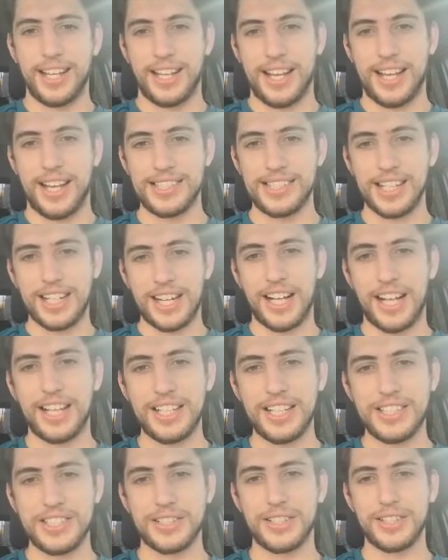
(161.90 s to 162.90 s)
as a
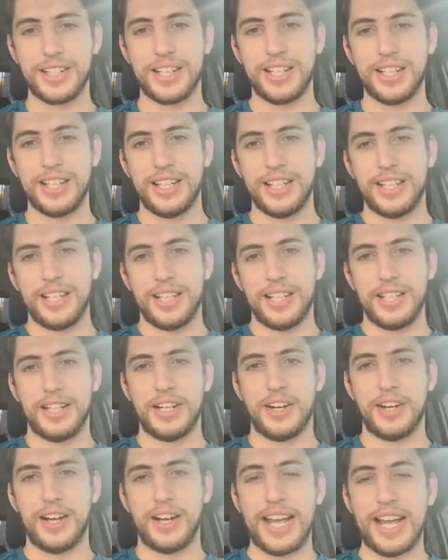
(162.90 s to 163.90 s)
college student you
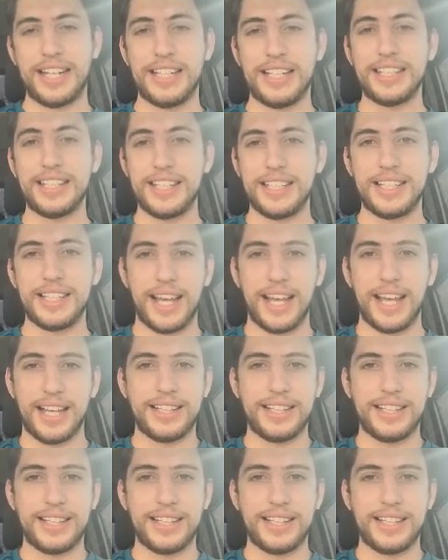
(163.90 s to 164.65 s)
know anything that